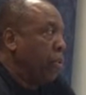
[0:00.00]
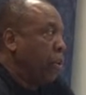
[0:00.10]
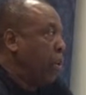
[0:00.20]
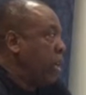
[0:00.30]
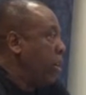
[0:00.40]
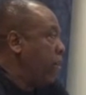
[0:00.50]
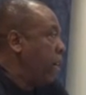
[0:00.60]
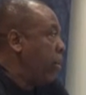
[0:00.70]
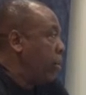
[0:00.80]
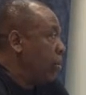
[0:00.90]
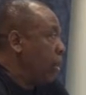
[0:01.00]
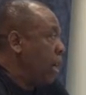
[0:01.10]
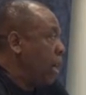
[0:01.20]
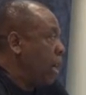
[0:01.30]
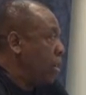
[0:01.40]
30-year veterans
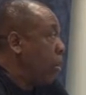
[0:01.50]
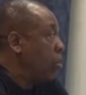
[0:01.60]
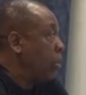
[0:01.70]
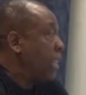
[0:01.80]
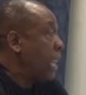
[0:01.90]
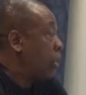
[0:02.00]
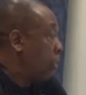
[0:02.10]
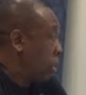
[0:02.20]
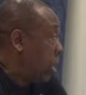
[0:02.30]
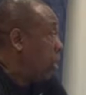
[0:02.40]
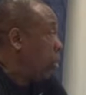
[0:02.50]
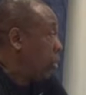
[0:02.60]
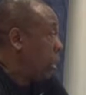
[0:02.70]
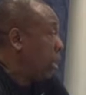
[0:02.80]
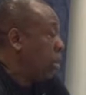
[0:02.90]
at terms of the X's and
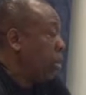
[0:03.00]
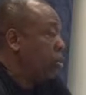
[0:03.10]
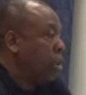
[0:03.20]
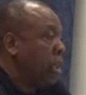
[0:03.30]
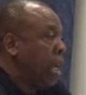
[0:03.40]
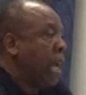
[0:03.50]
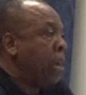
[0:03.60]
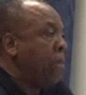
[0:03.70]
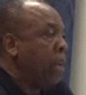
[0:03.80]
O's and coaching the game.